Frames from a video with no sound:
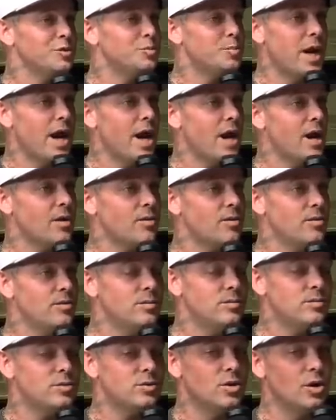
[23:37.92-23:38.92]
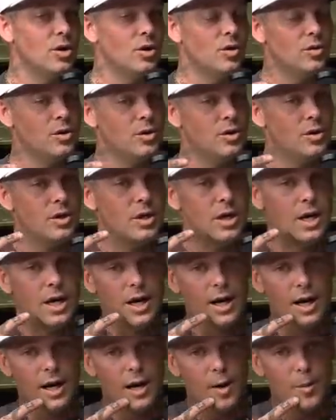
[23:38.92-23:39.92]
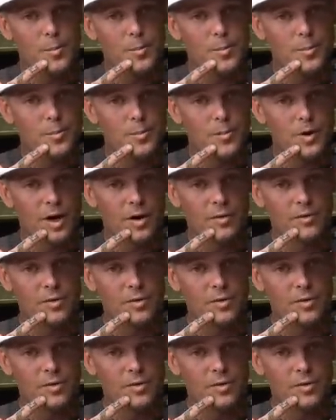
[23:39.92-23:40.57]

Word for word: path. Mm-hmm. So um, I've,